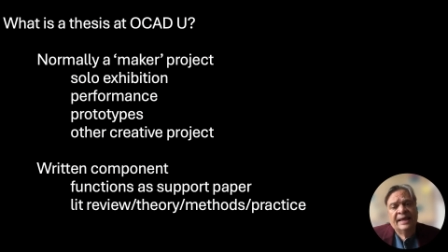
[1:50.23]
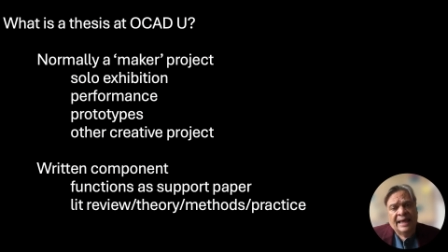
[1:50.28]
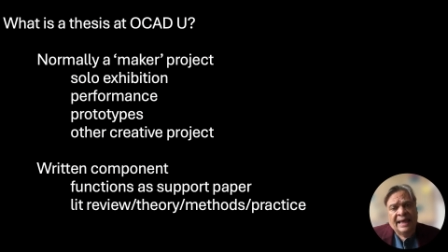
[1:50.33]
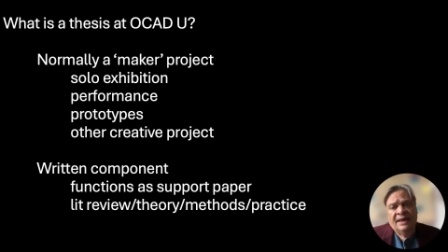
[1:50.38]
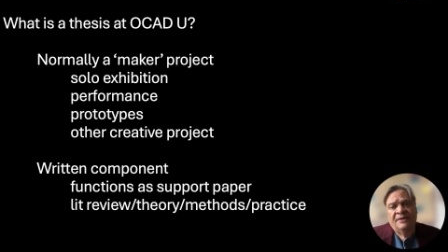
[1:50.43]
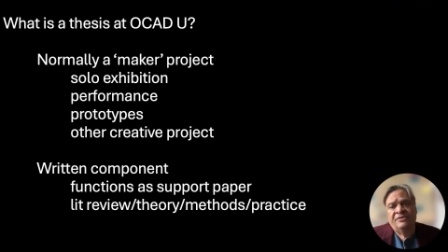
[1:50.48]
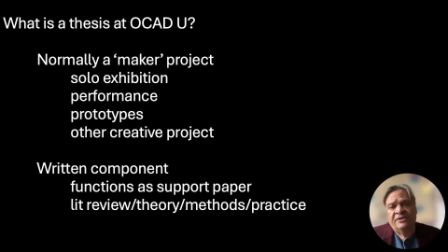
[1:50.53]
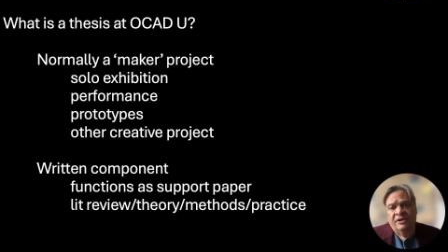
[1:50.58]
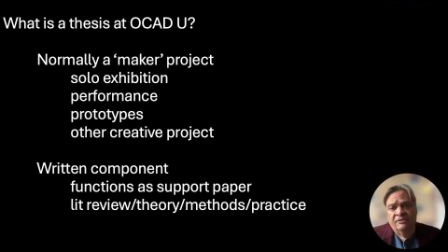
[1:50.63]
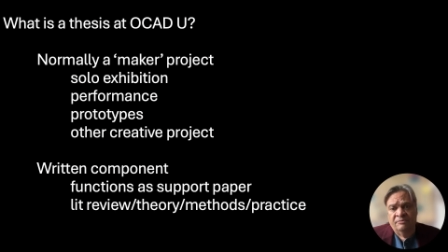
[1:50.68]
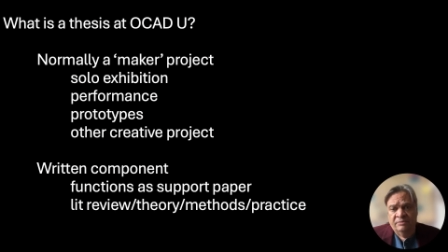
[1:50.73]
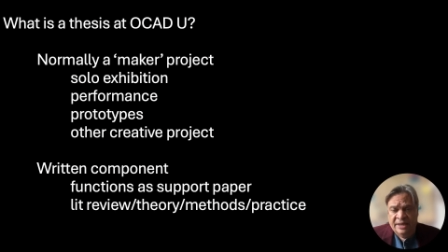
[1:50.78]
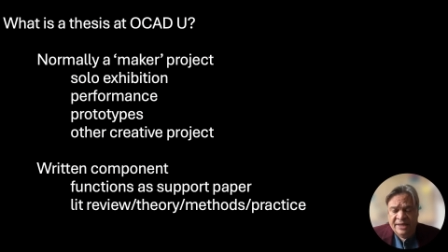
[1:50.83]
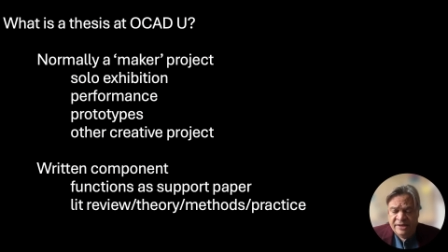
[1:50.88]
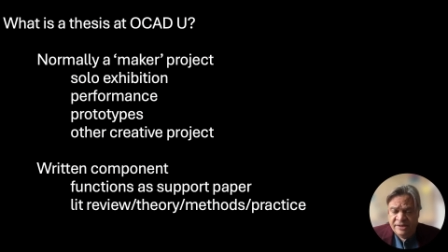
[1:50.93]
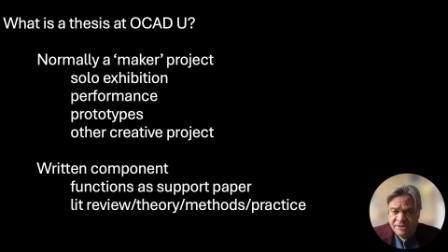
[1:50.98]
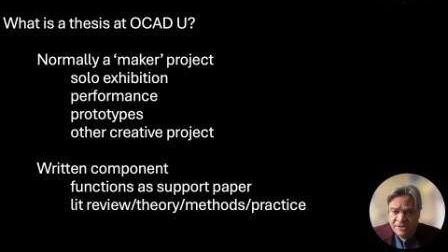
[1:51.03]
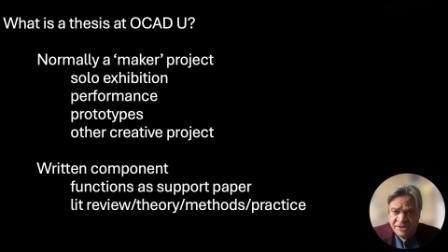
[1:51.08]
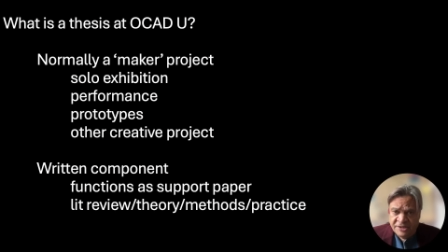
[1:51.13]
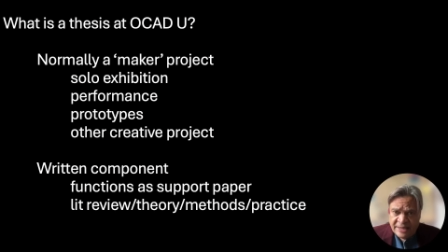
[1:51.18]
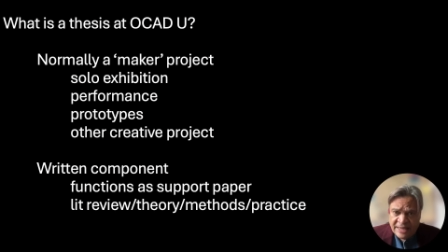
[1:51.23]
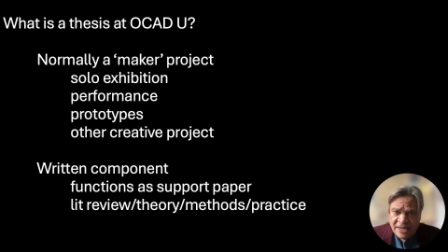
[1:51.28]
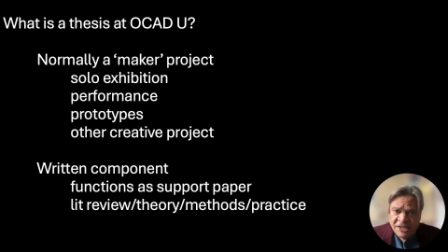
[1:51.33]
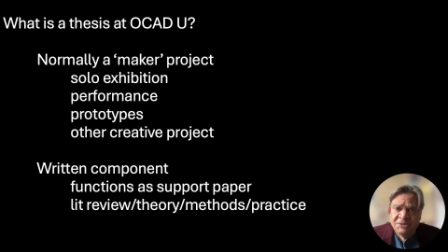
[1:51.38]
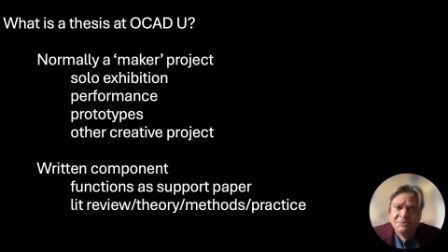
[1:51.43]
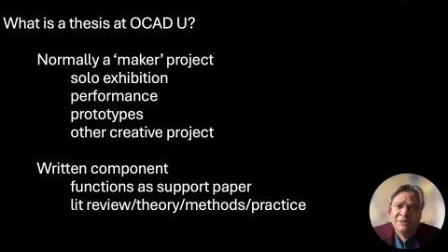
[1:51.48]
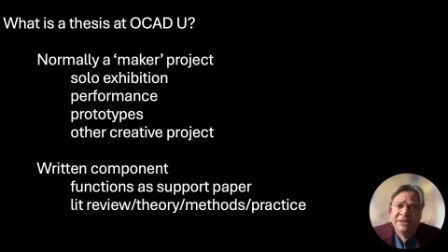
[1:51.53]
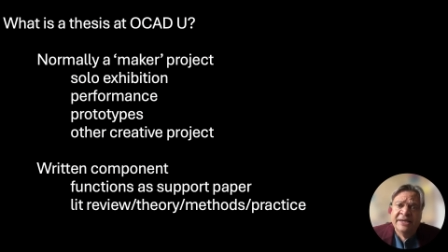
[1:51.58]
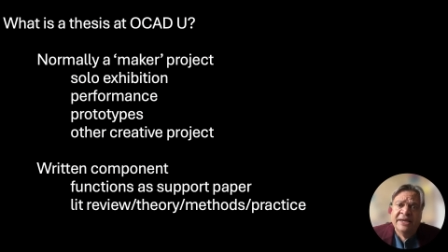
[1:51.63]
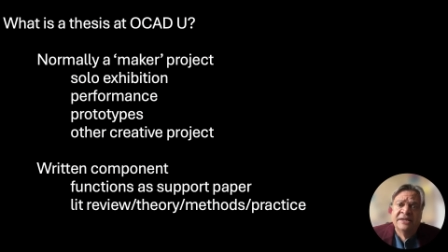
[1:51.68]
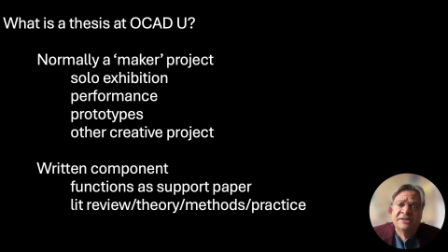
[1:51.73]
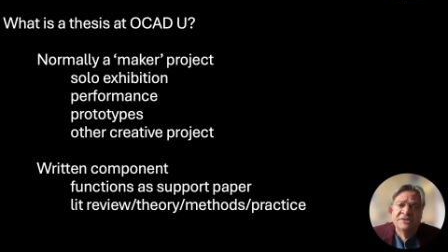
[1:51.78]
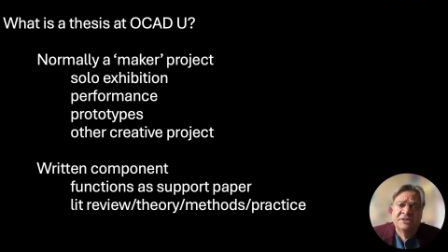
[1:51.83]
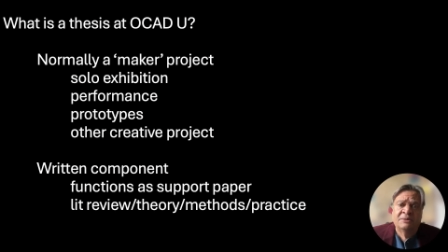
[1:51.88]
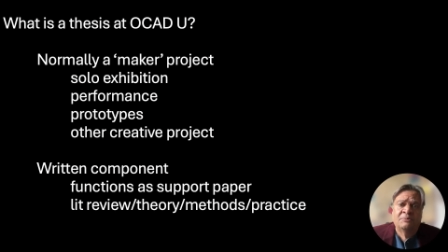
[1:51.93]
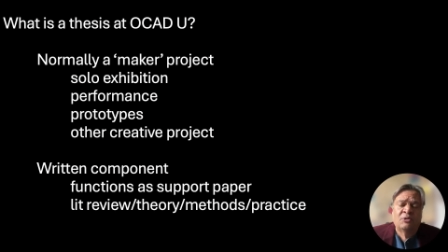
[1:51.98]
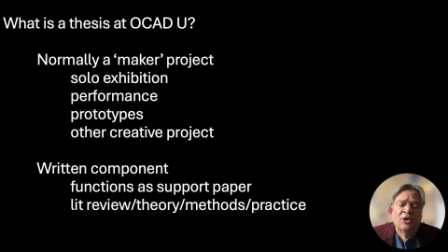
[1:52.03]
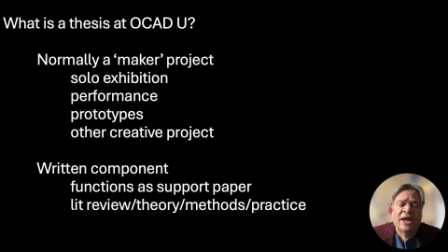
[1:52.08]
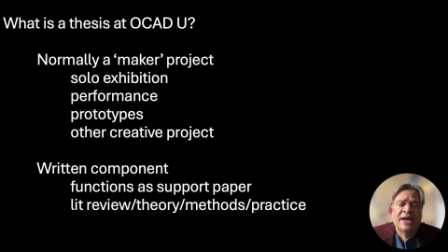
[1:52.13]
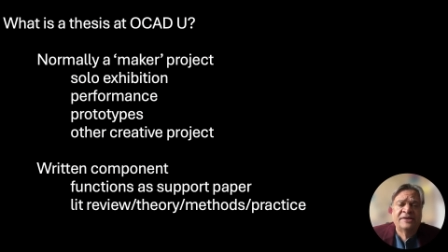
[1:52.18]
and it explicates
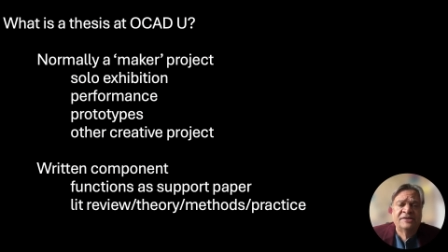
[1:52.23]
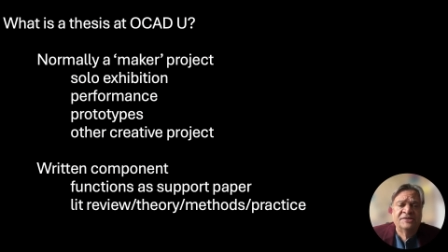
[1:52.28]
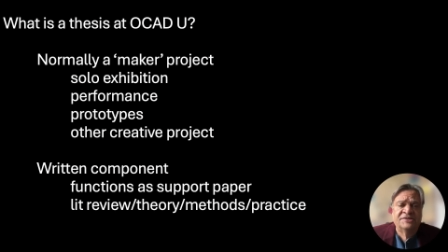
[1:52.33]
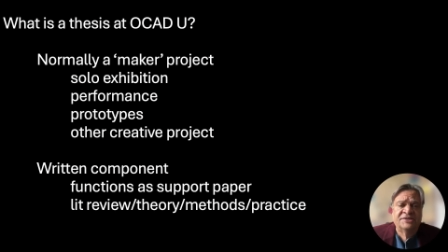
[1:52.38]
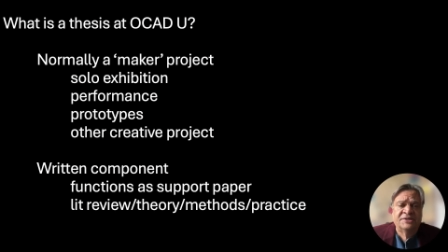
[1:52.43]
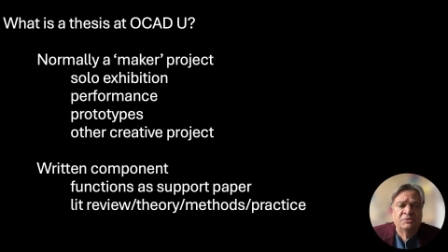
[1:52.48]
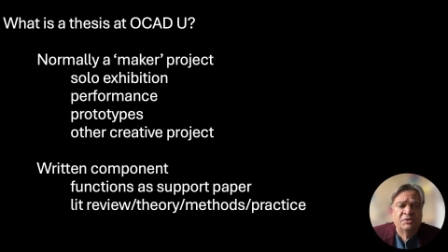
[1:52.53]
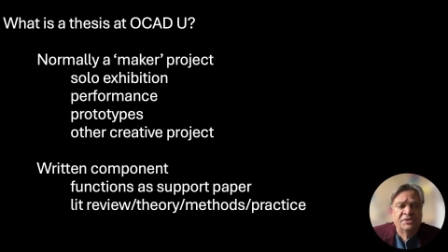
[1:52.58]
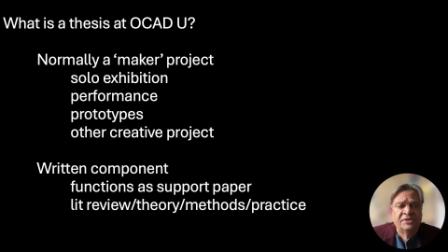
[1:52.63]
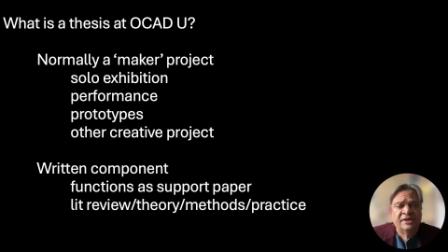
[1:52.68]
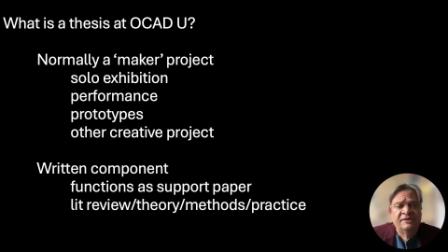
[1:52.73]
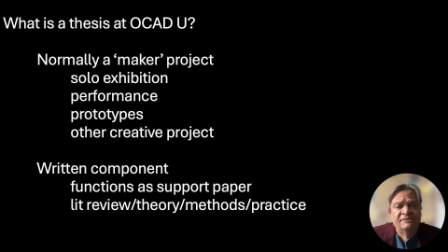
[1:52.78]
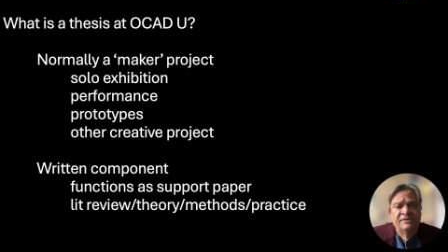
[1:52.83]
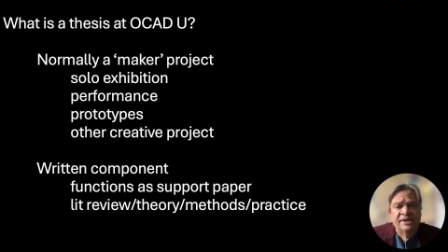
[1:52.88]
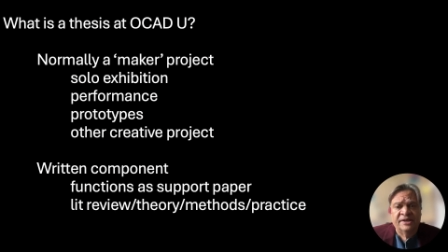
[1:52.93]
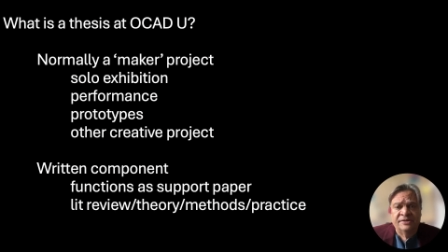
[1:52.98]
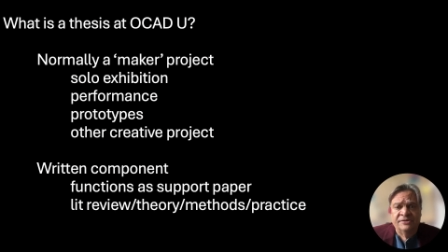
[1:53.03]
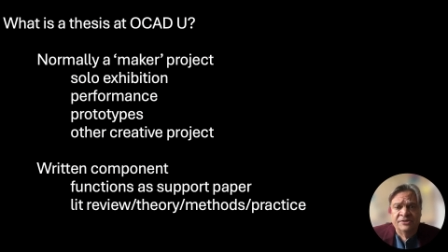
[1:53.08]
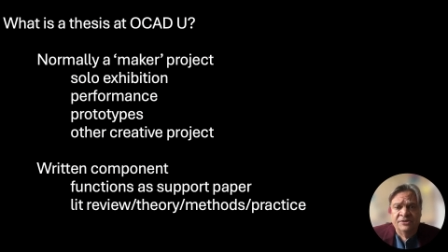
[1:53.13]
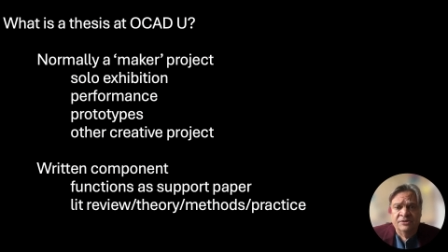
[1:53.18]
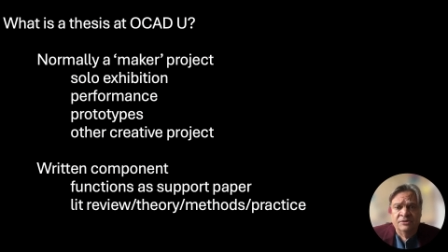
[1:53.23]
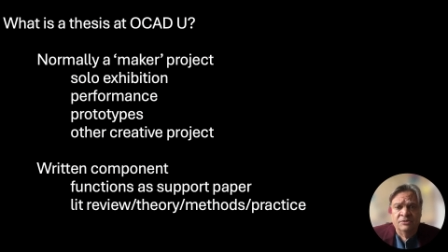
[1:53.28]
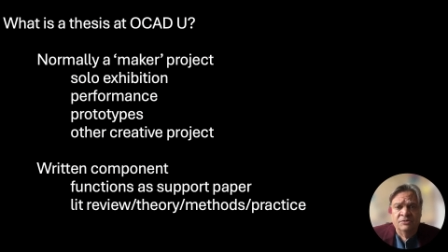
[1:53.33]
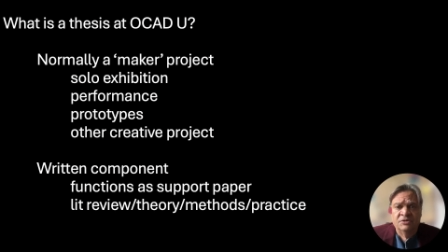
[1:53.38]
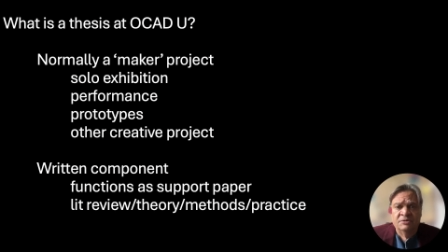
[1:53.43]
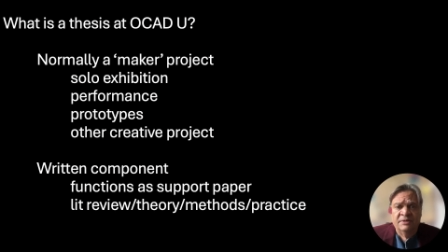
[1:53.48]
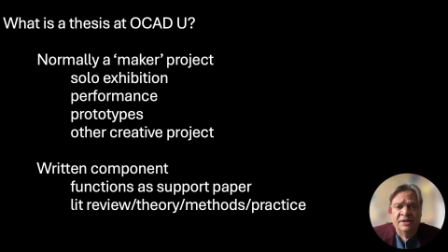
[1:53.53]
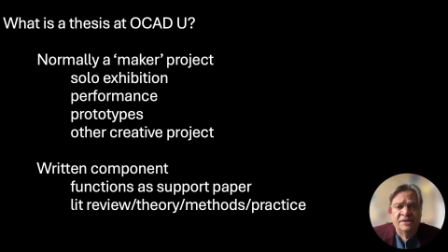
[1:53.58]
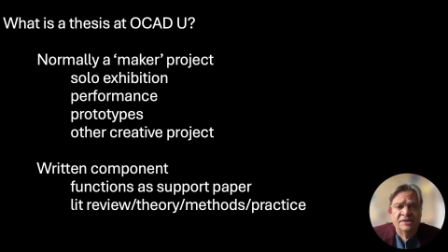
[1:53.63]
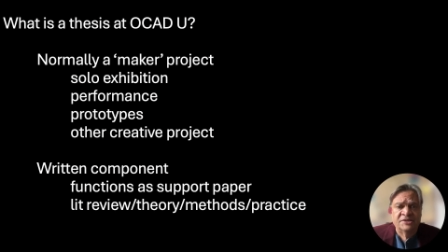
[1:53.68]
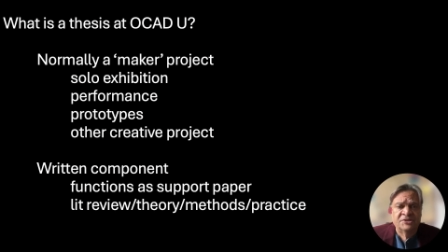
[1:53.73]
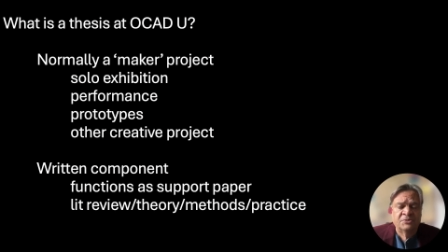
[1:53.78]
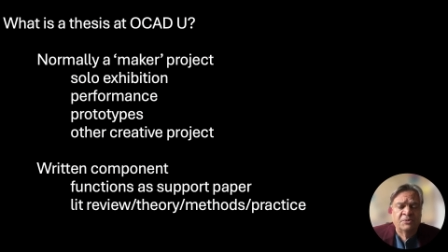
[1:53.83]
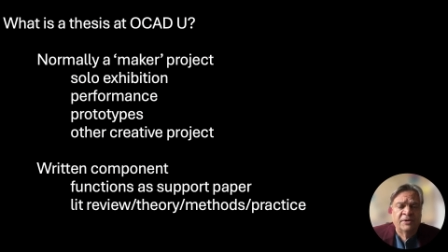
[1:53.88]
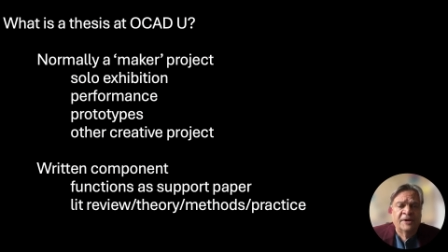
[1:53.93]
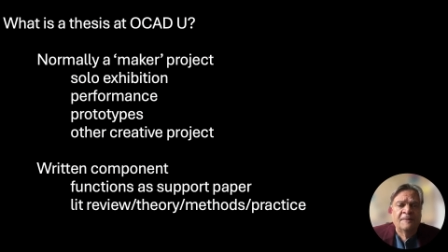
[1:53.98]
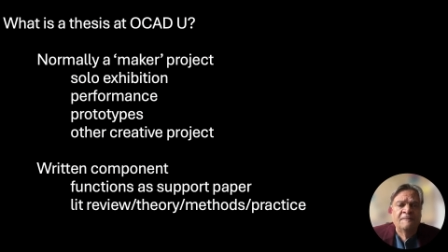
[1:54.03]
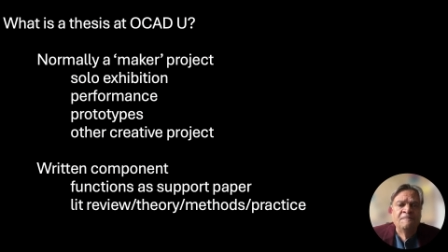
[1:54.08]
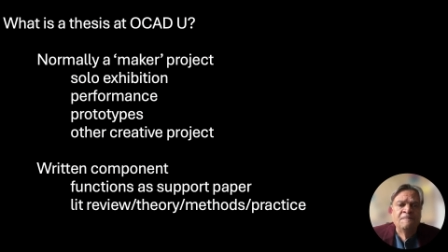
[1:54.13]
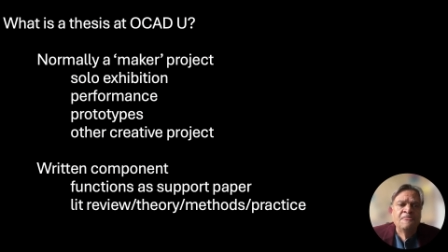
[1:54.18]
their practice and what they've done to make this
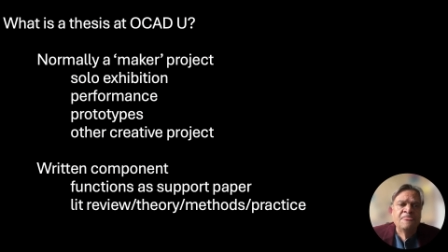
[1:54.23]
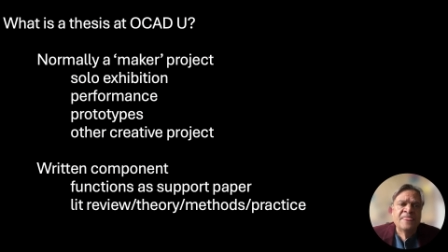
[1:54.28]
work.